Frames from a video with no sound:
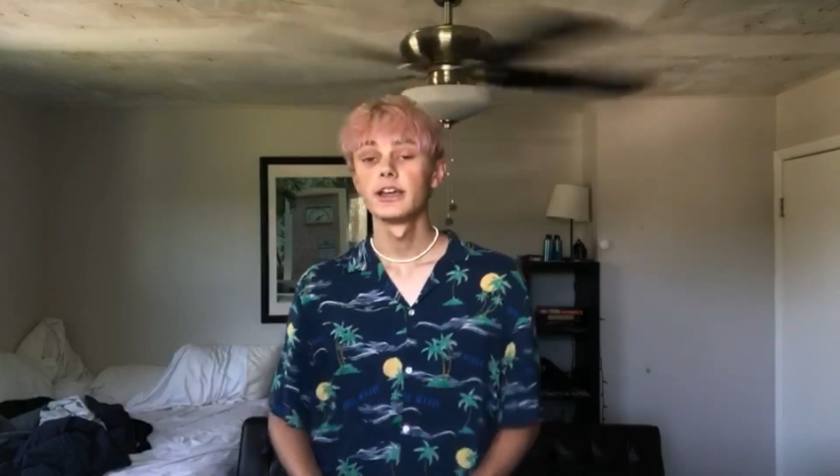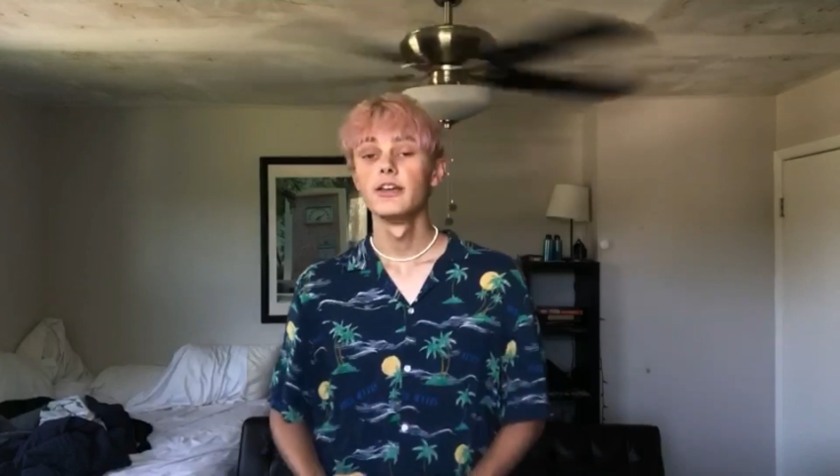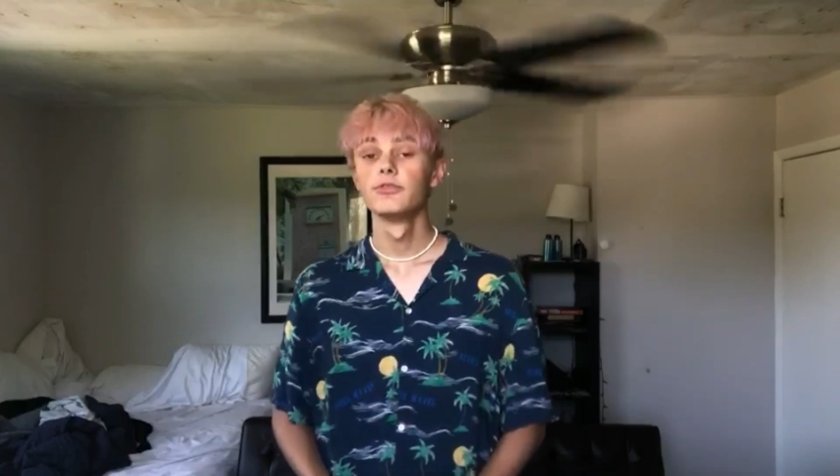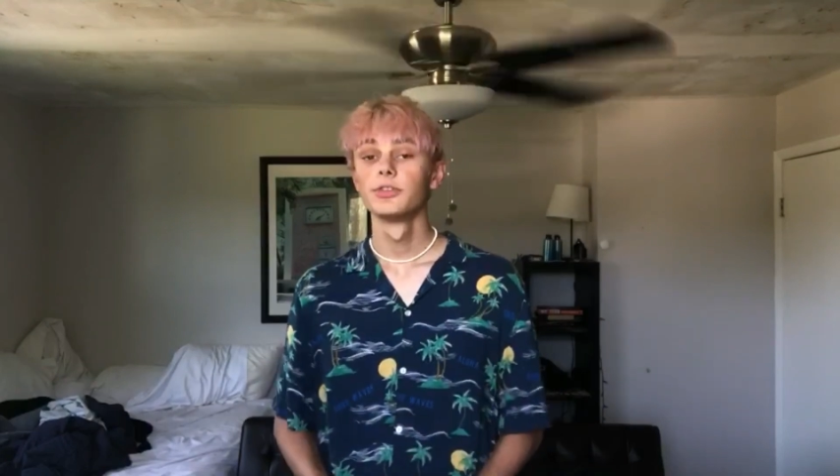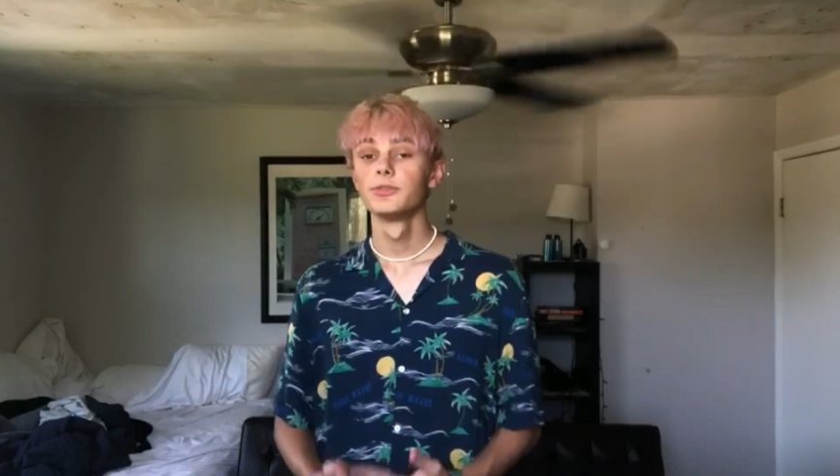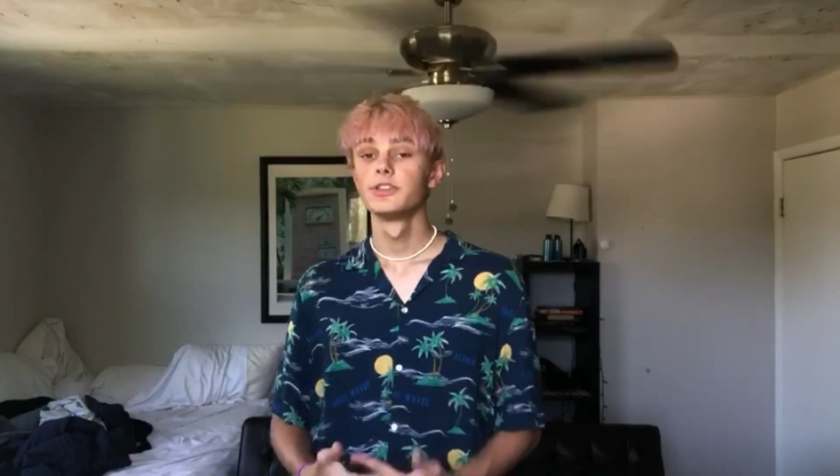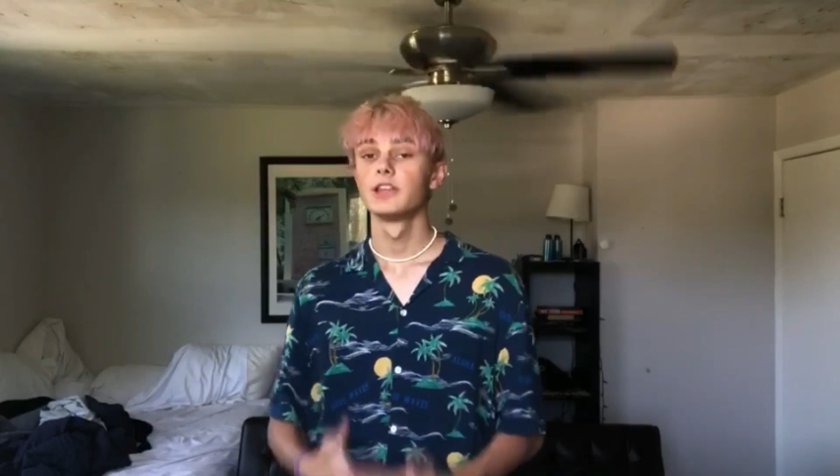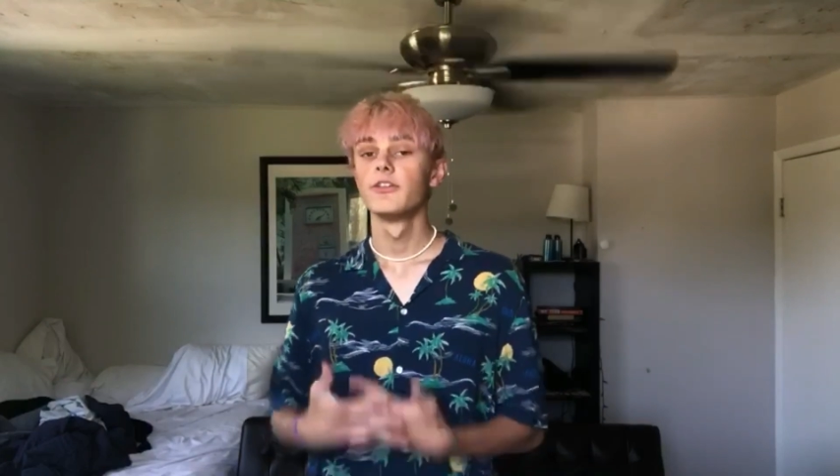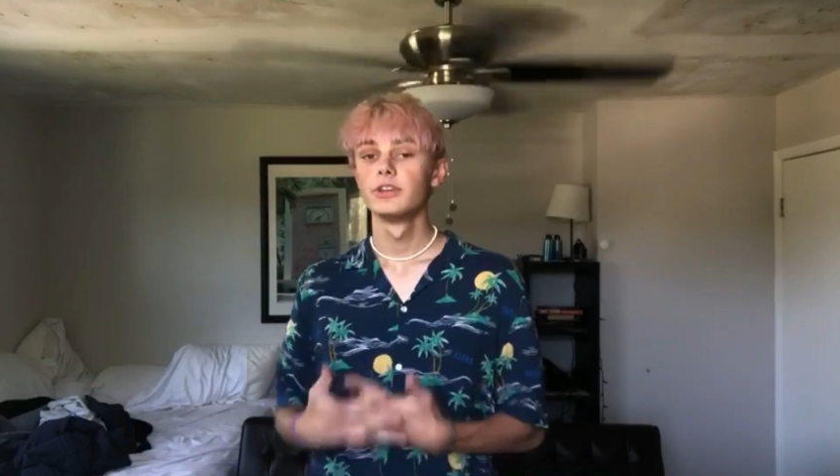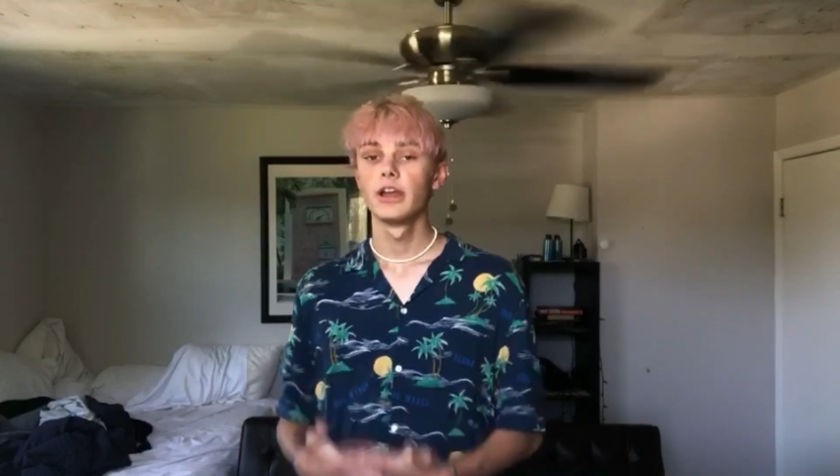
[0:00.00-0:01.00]
influences
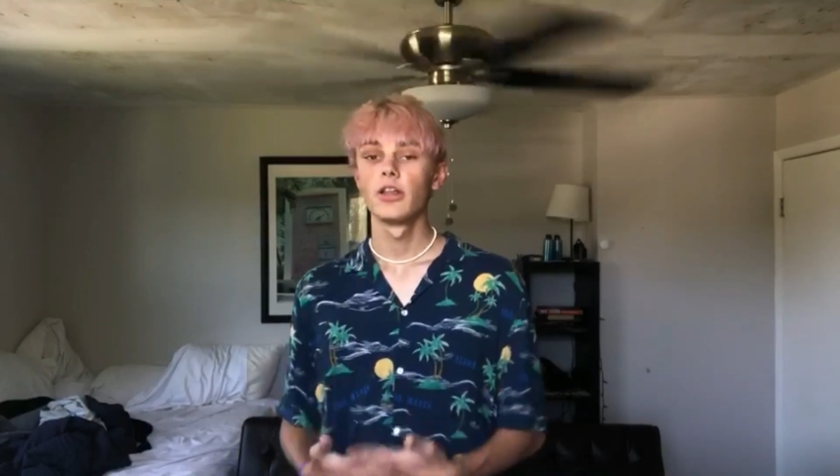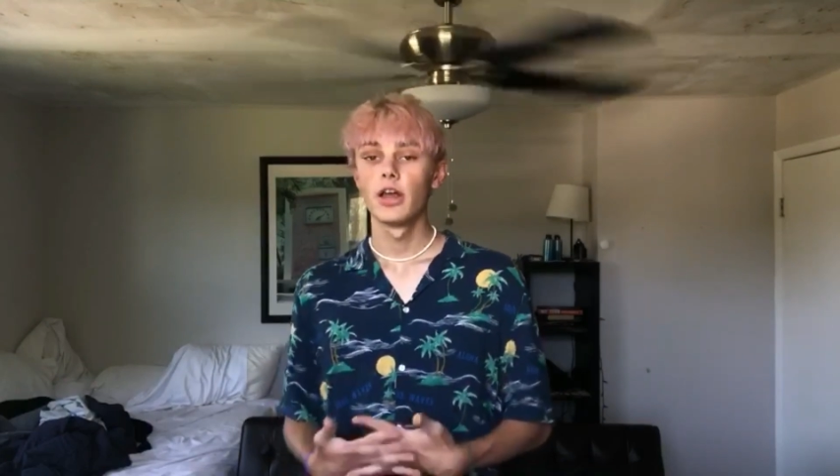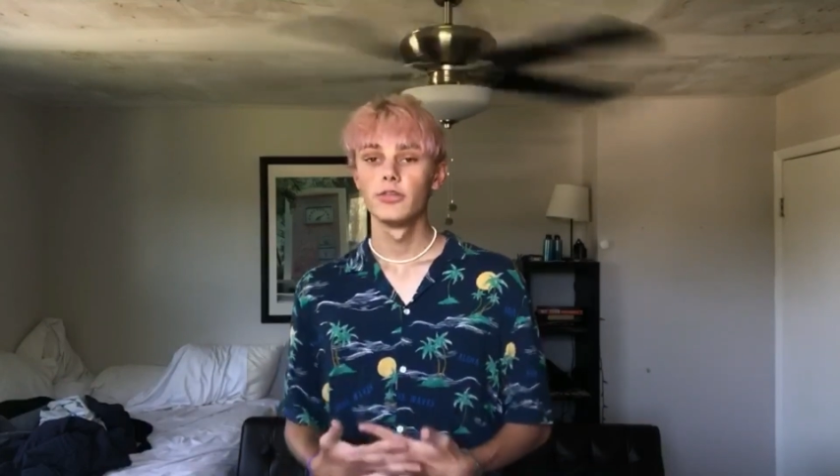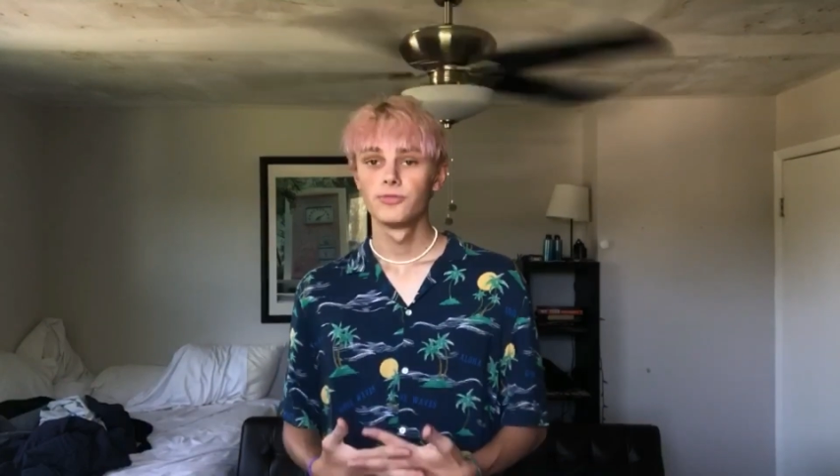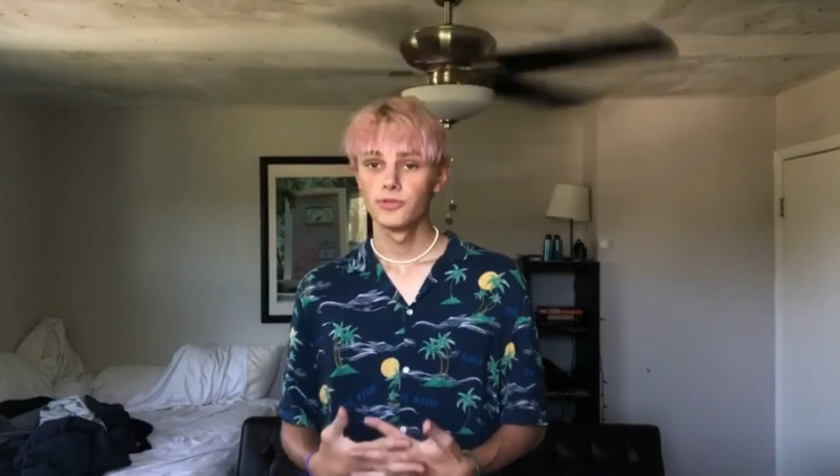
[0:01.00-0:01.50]
everyday life